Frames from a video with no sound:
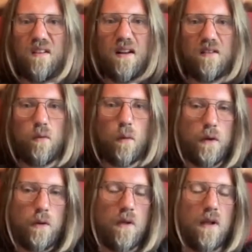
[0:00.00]
And that's what we
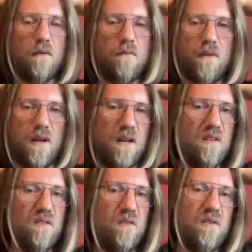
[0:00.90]
call life, I
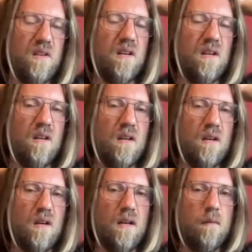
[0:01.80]
guess, you see.
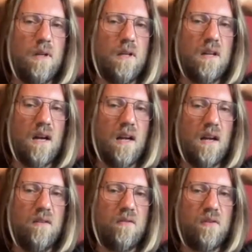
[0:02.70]
I mean,
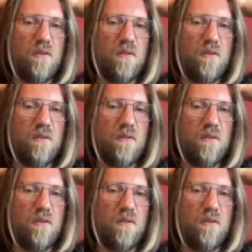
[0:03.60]
the